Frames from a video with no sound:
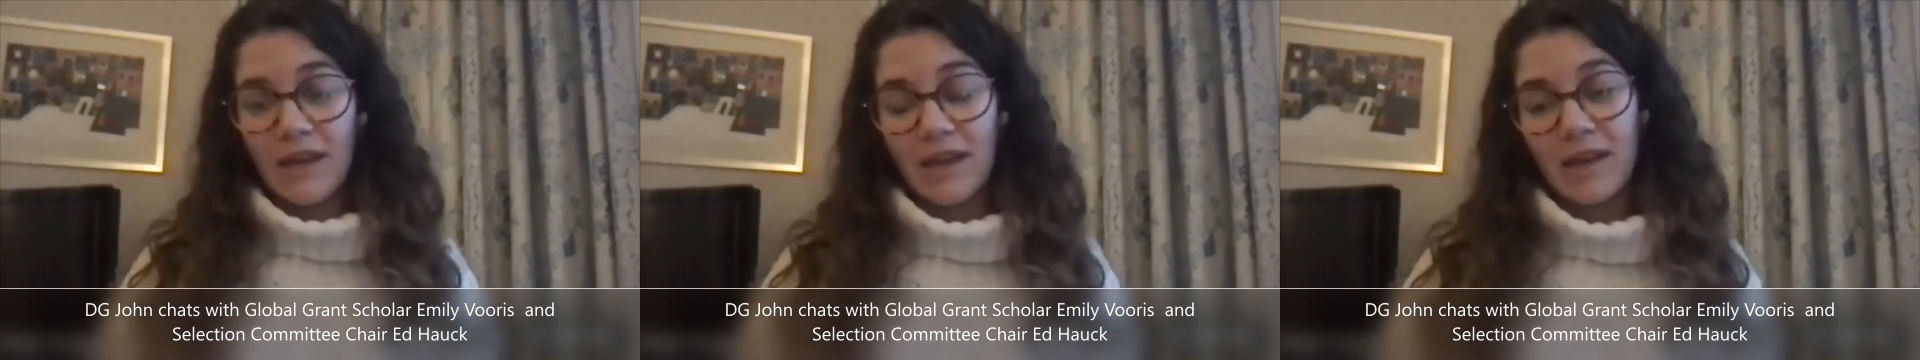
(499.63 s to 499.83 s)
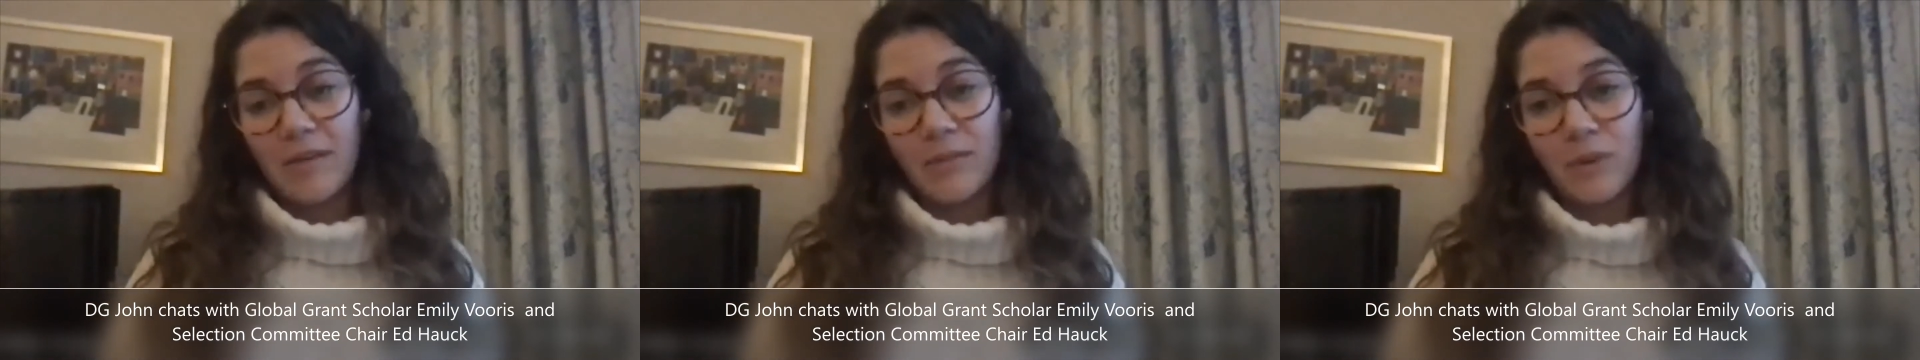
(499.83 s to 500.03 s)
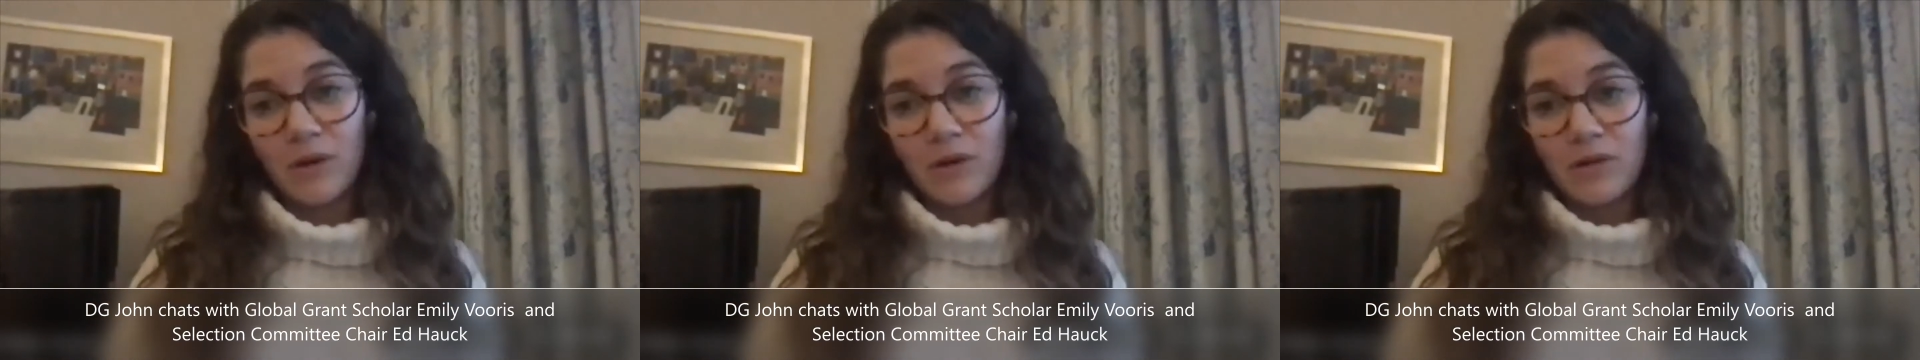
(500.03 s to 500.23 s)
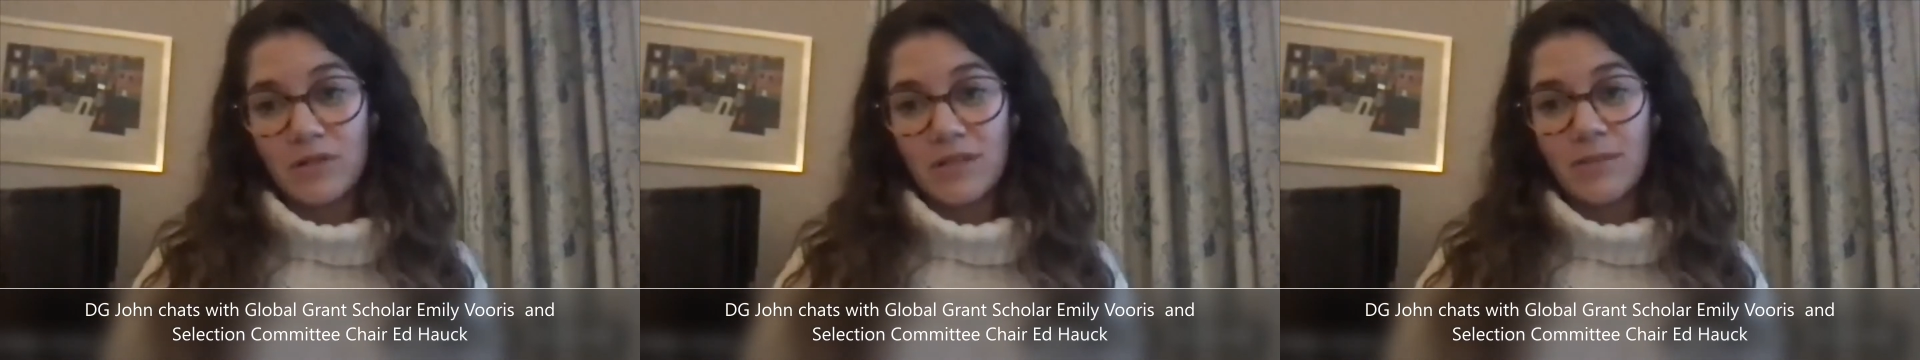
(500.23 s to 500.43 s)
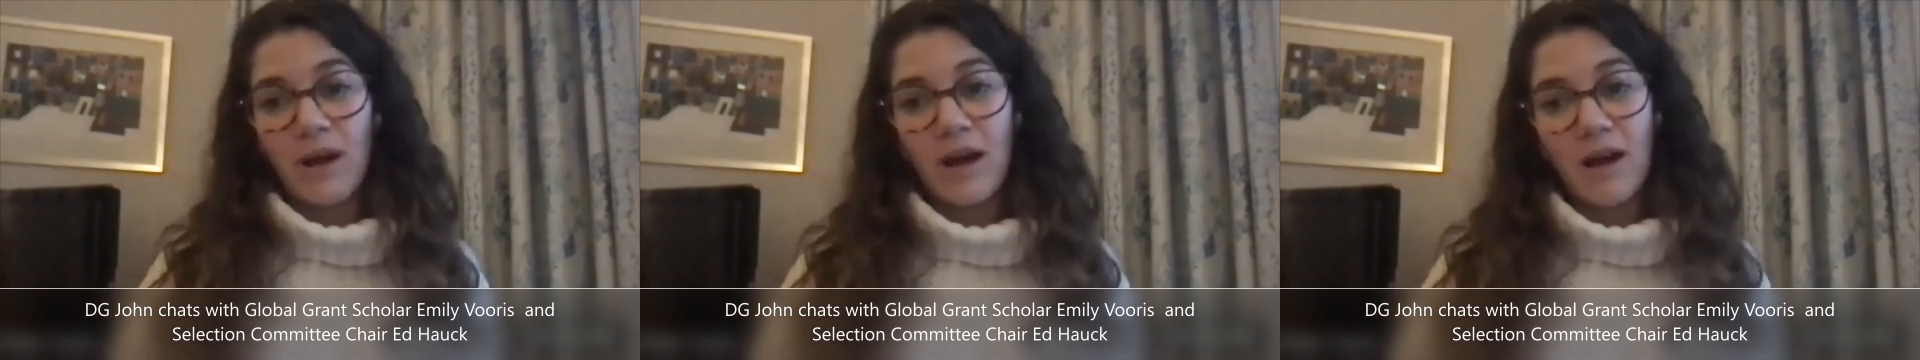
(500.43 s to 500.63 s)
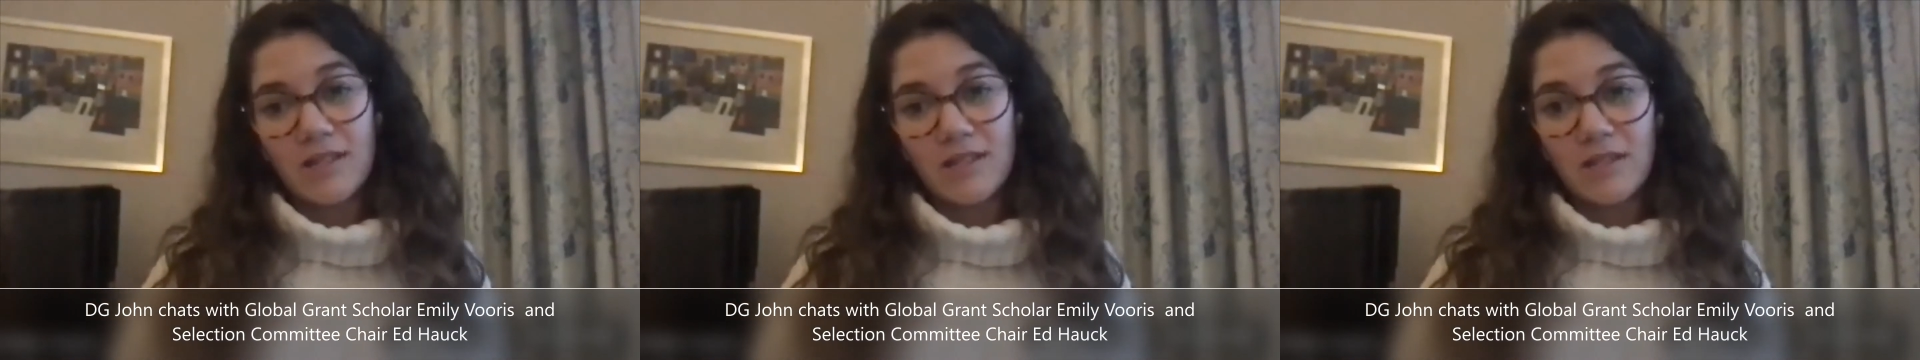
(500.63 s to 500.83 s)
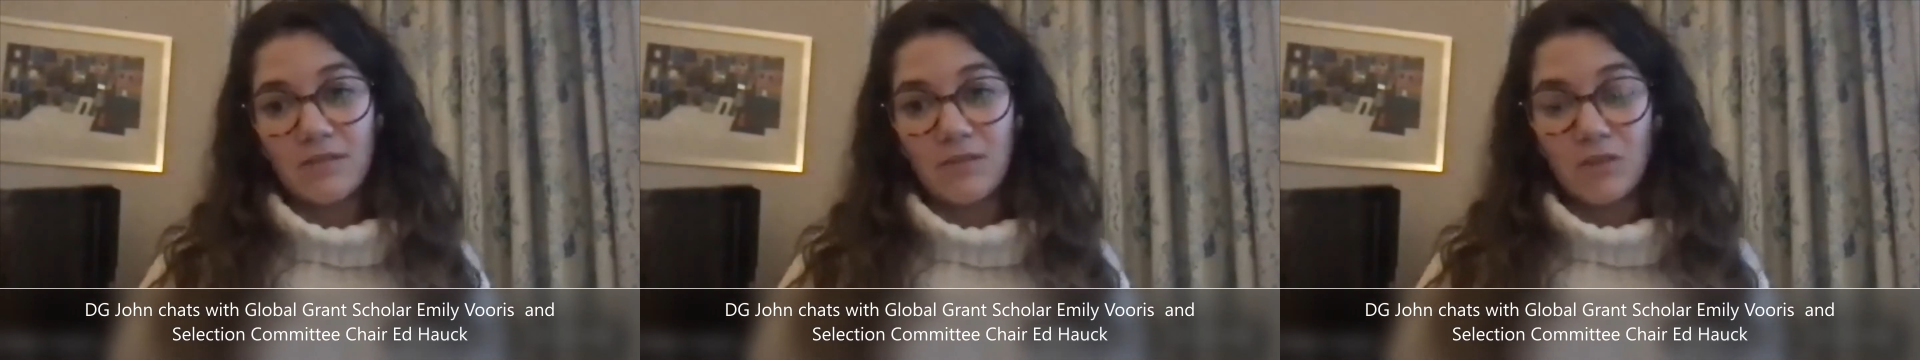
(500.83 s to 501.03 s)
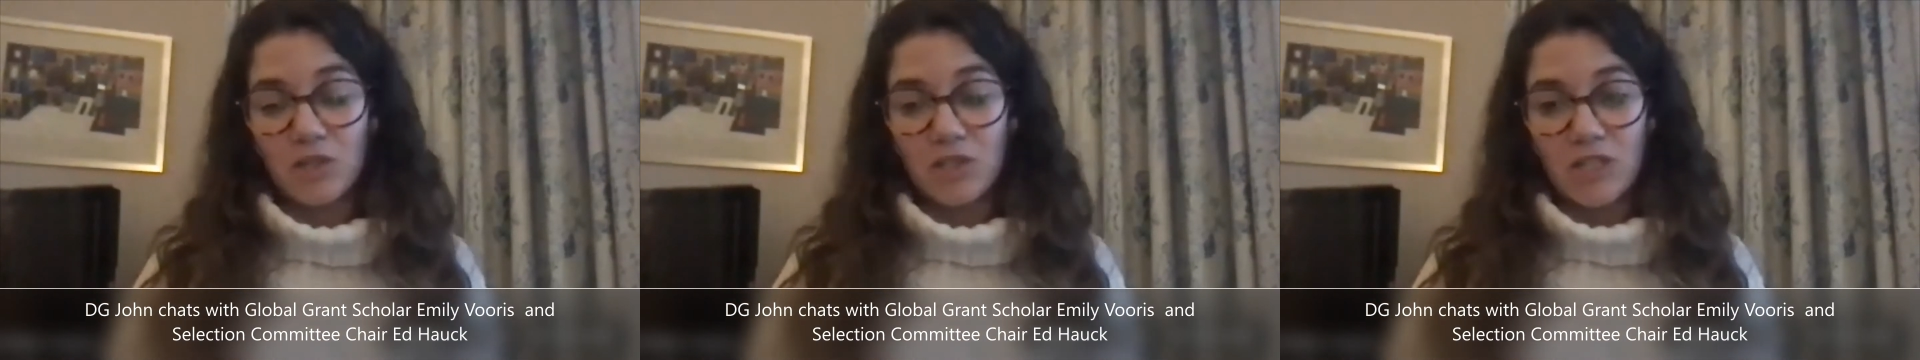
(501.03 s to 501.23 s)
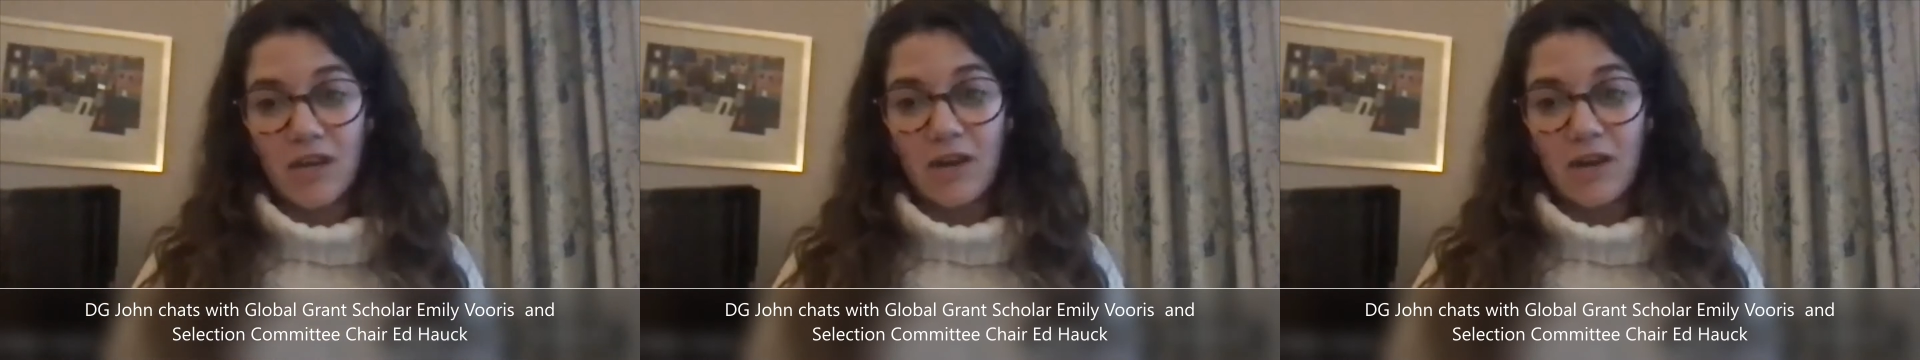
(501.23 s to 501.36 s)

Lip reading: in producing positive nutrition